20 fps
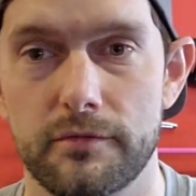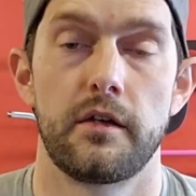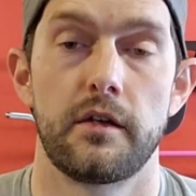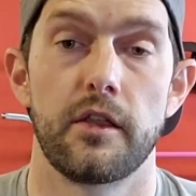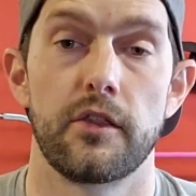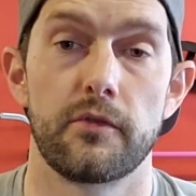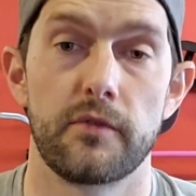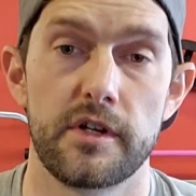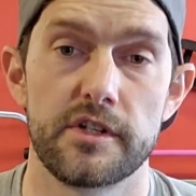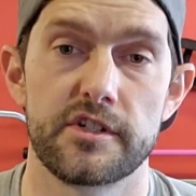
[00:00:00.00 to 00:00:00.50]
Now
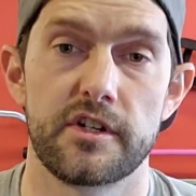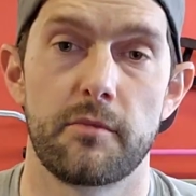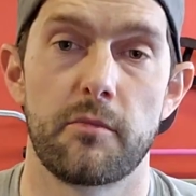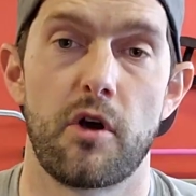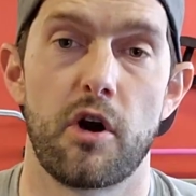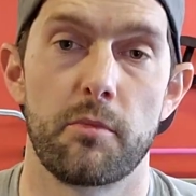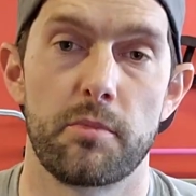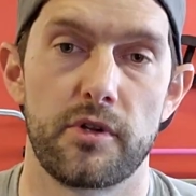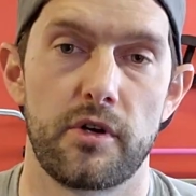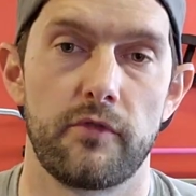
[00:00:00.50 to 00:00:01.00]
the reason I'm
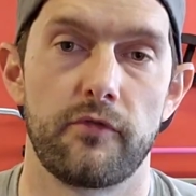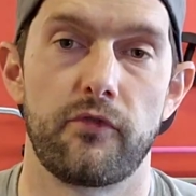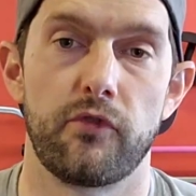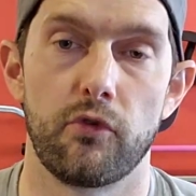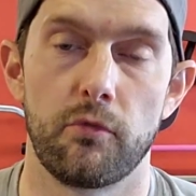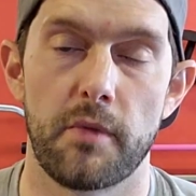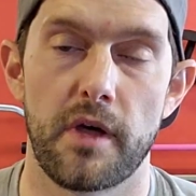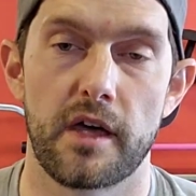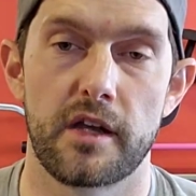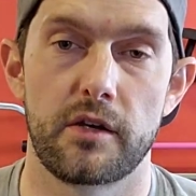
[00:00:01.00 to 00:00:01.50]
harping on
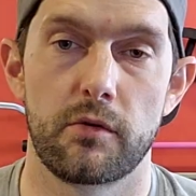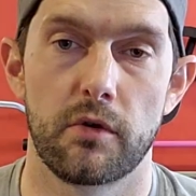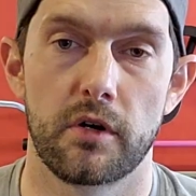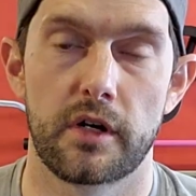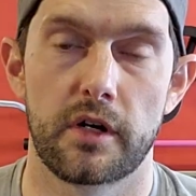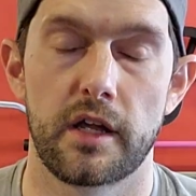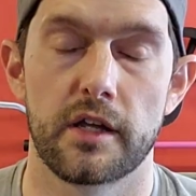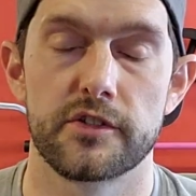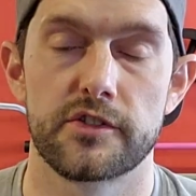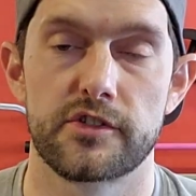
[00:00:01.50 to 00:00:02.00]
full body
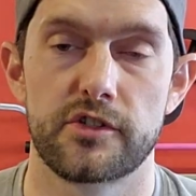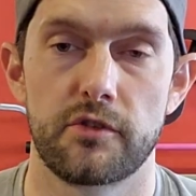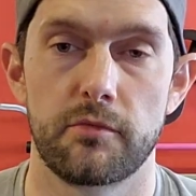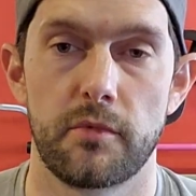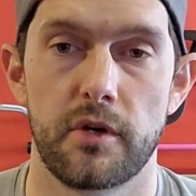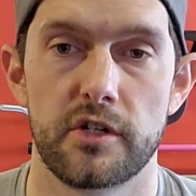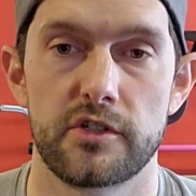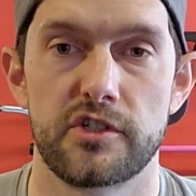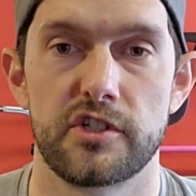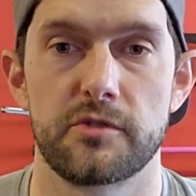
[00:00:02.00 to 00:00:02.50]
workouts so
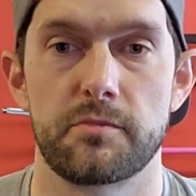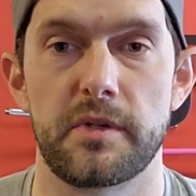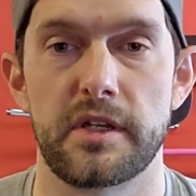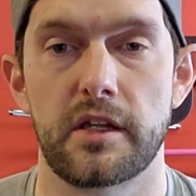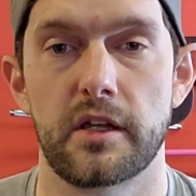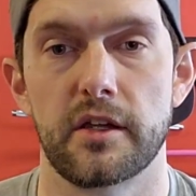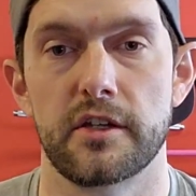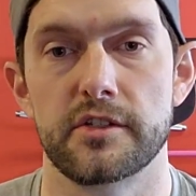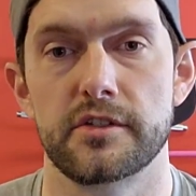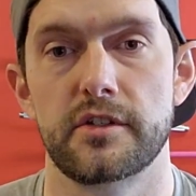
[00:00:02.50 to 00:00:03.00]
much is
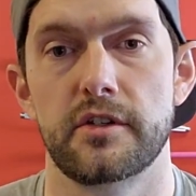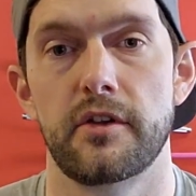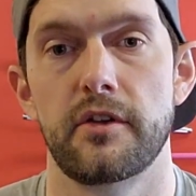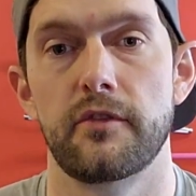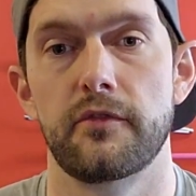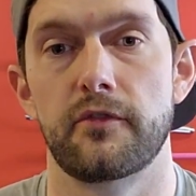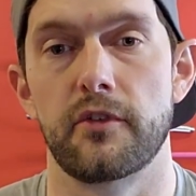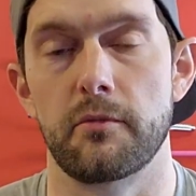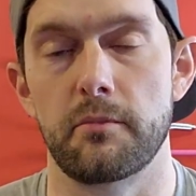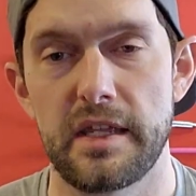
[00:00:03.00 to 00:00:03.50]
because
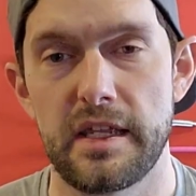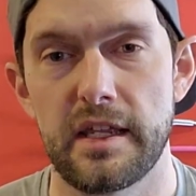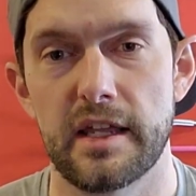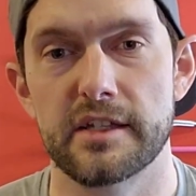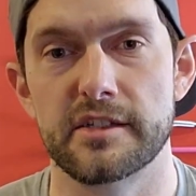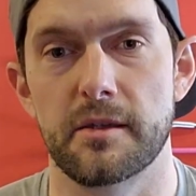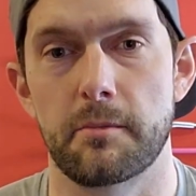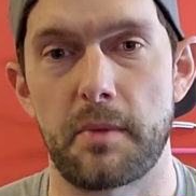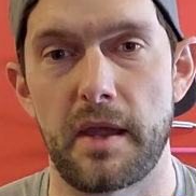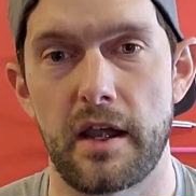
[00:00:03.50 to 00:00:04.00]
for me
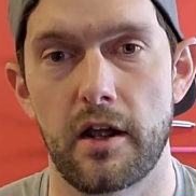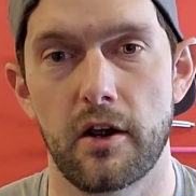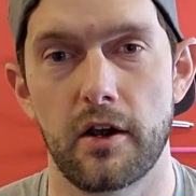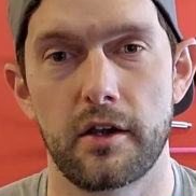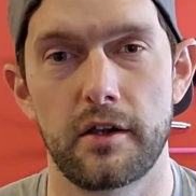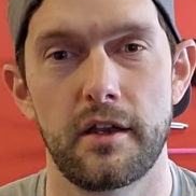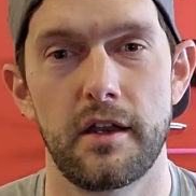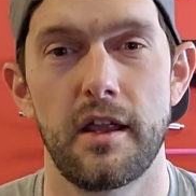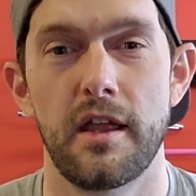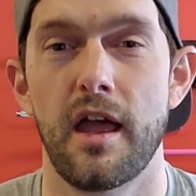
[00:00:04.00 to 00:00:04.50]
as a
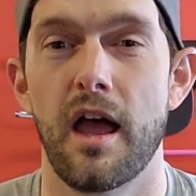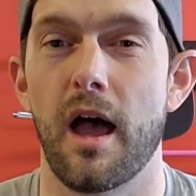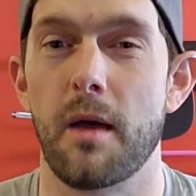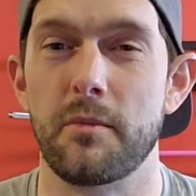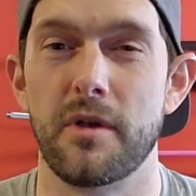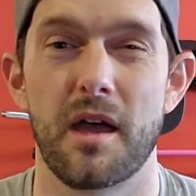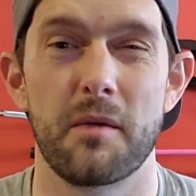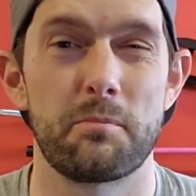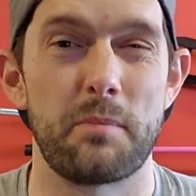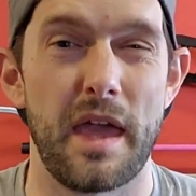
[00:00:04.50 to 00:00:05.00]
parent, I'm
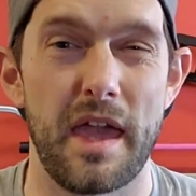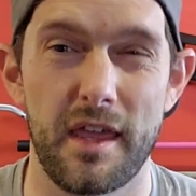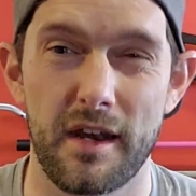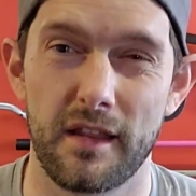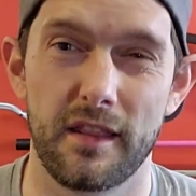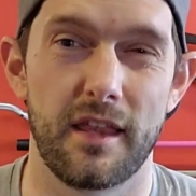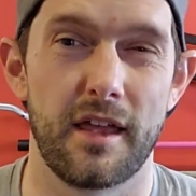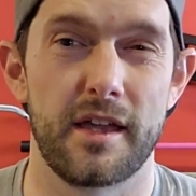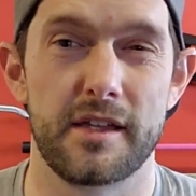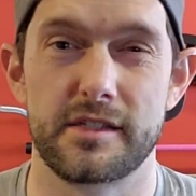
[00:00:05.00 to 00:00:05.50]
not
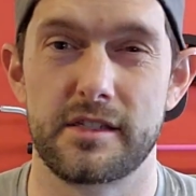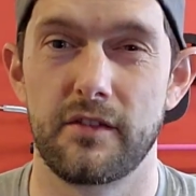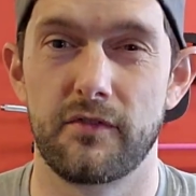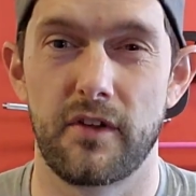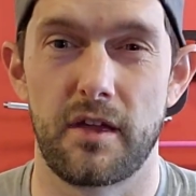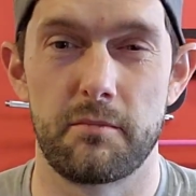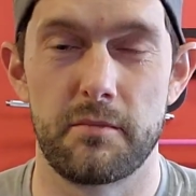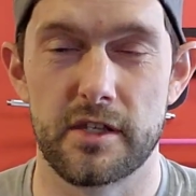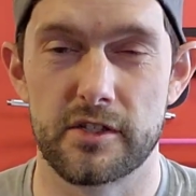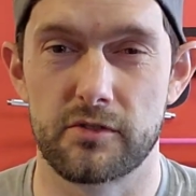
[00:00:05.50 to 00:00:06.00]
penalized if
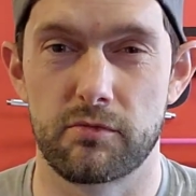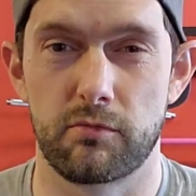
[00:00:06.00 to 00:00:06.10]
I miss